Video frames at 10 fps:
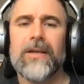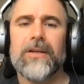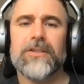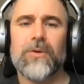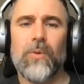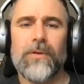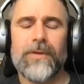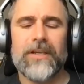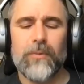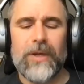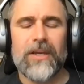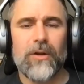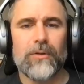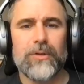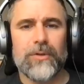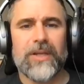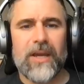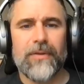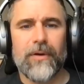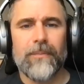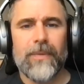So one of the things we can all do together